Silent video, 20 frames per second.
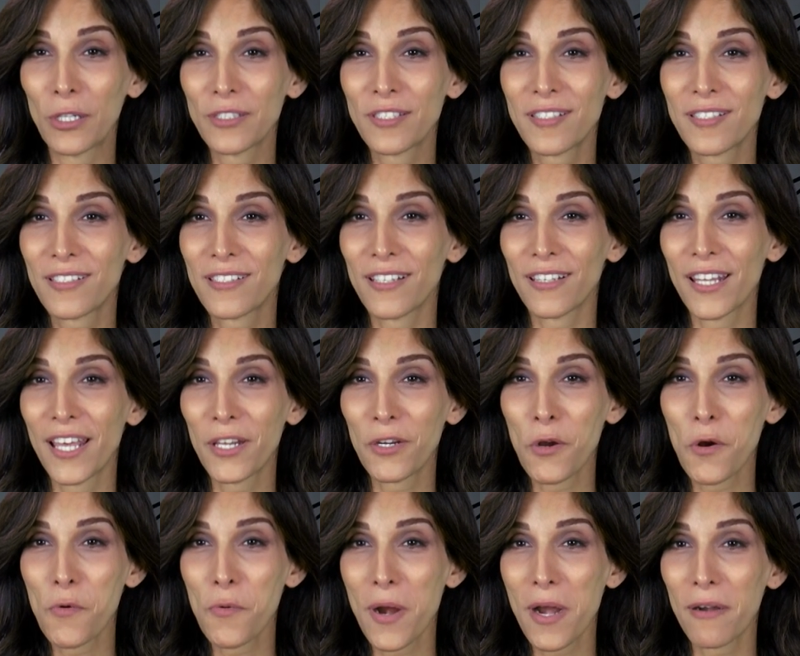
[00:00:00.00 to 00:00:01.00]

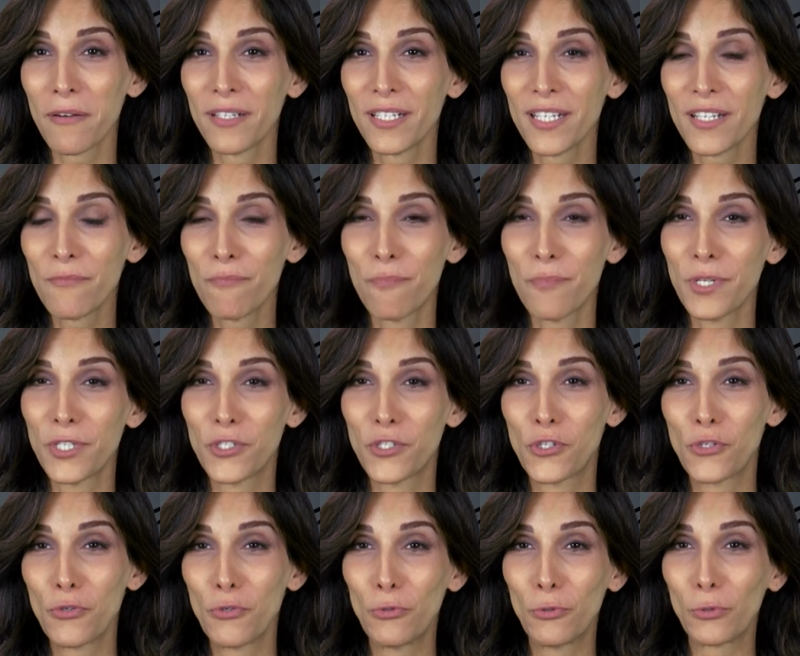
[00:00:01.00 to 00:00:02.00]
stiletto-wearing,
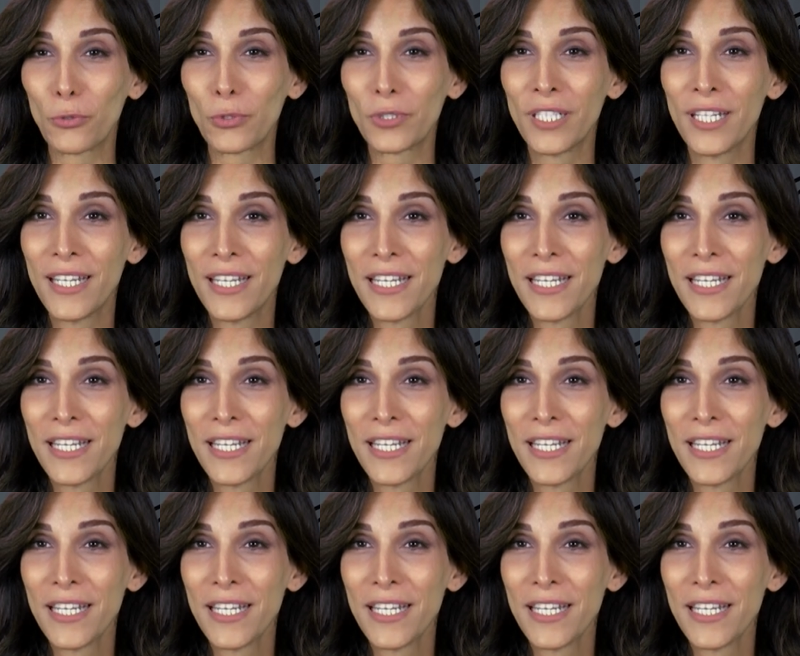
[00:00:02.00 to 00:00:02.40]
bejeweled,